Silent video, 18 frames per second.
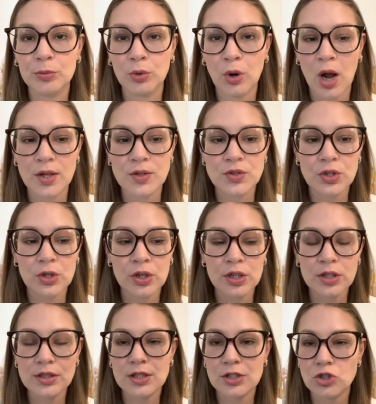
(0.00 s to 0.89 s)

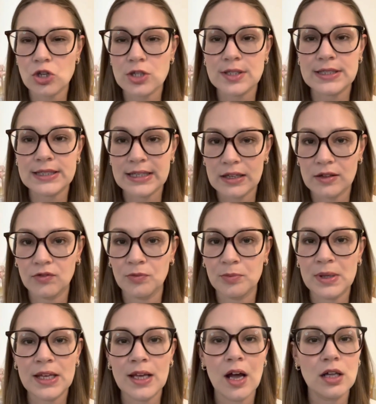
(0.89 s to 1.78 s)
bronzer to just give
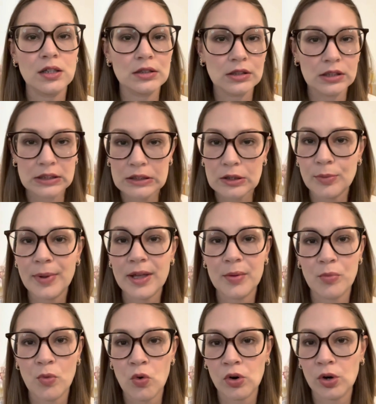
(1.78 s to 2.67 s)
me a little bit
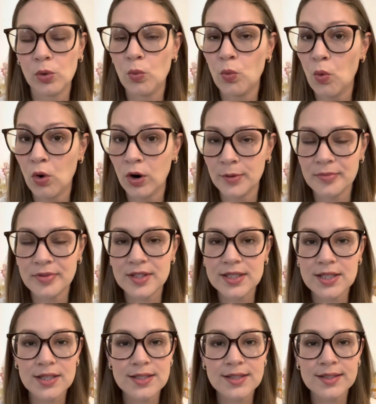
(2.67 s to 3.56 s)
more warmth
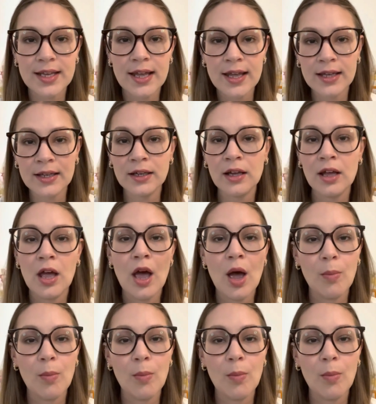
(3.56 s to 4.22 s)
to the skin,